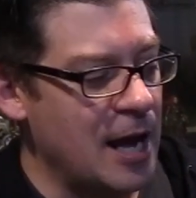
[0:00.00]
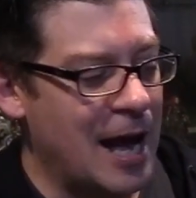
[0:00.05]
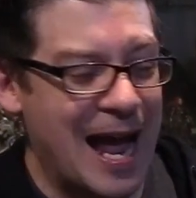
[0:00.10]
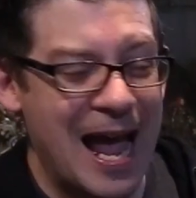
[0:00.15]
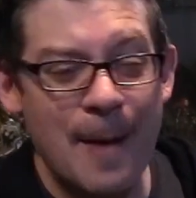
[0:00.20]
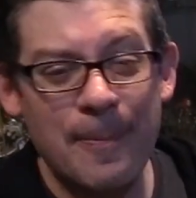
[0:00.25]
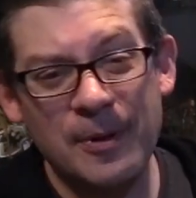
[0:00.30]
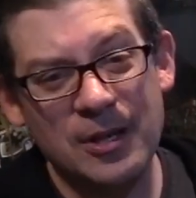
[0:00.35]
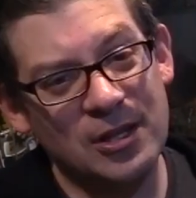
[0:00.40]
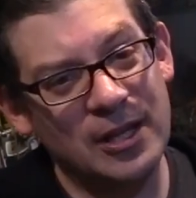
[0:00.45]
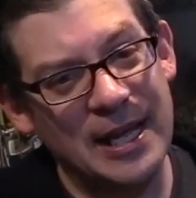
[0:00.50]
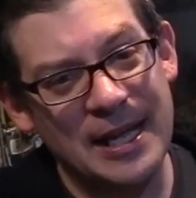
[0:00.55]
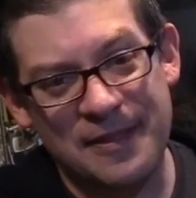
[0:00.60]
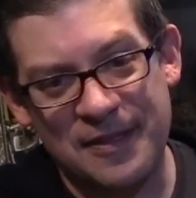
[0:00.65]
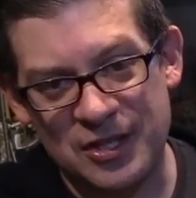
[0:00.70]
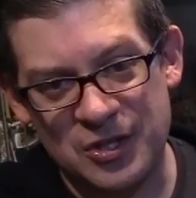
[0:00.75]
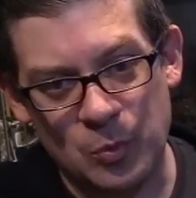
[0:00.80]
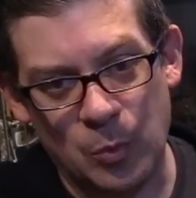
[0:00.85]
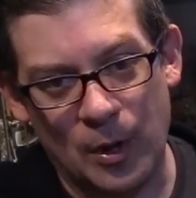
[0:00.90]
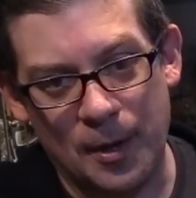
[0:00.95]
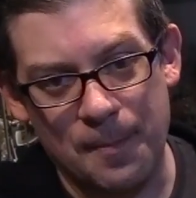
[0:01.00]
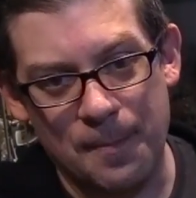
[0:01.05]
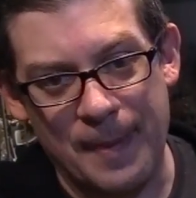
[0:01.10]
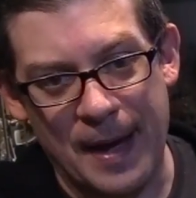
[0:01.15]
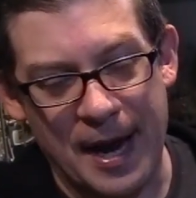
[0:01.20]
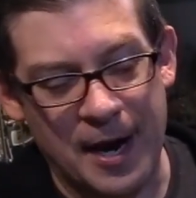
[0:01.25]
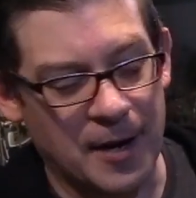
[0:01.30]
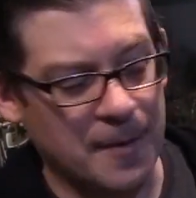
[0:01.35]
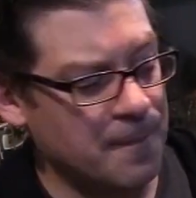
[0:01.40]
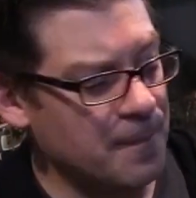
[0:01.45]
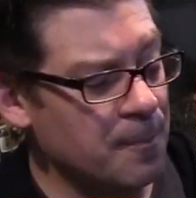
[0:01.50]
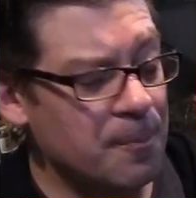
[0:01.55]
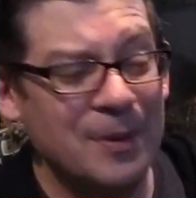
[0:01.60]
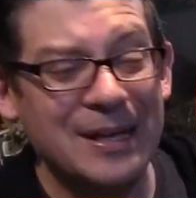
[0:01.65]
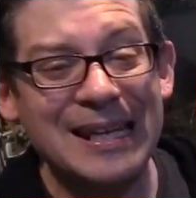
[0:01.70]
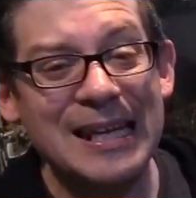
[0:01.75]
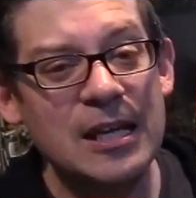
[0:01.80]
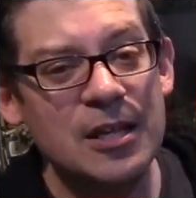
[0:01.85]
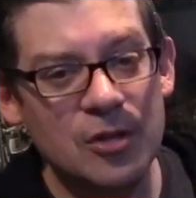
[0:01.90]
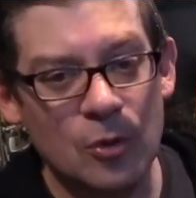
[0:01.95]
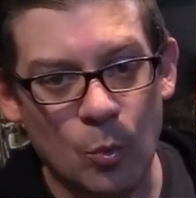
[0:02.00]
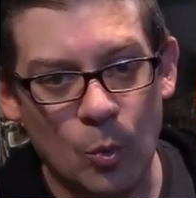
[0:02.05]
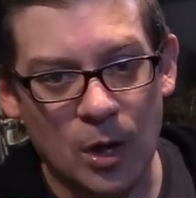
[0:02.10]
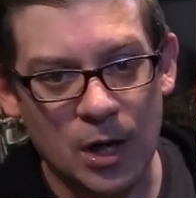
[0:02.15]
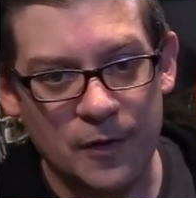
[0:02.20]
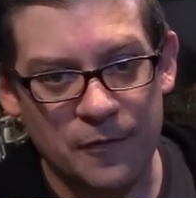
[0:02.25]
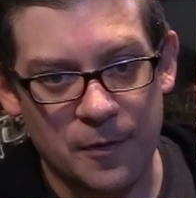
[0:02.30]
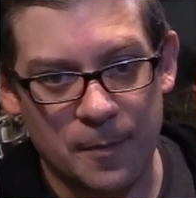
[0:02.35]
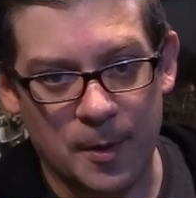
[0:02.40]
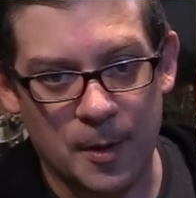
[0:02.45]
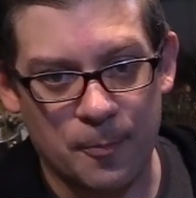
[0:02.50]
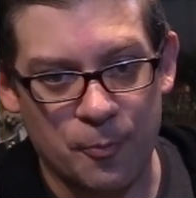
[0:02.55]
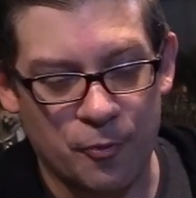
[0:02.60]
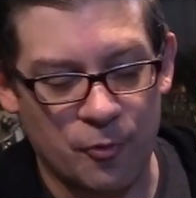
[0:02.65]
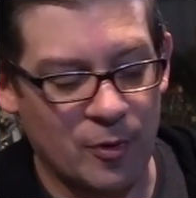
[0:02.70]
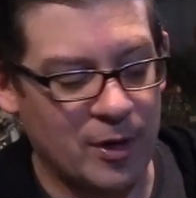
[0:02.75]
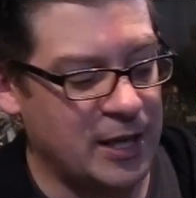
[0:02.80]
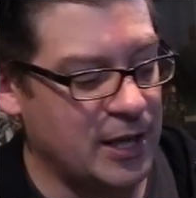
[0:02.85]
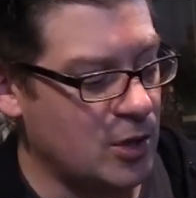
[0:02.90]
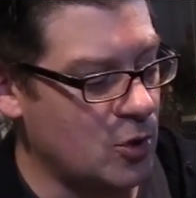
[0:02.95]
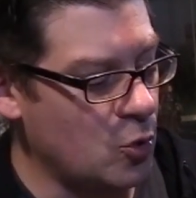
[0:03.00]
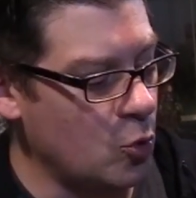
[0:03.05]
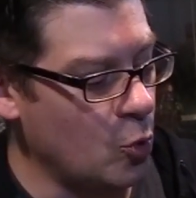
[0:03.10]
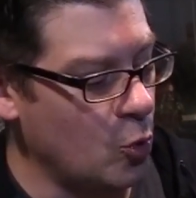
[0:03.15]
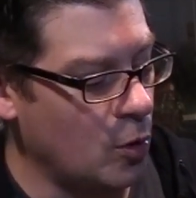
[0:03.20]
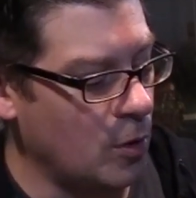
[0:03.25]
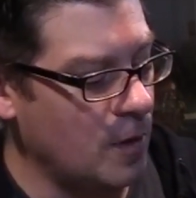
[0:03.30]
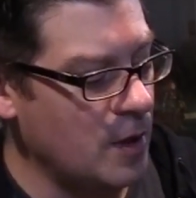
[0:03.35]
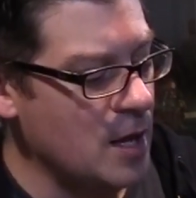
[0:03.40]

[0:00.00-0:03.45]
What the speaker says: I happen to like this one better, but either one of them are pretty cool.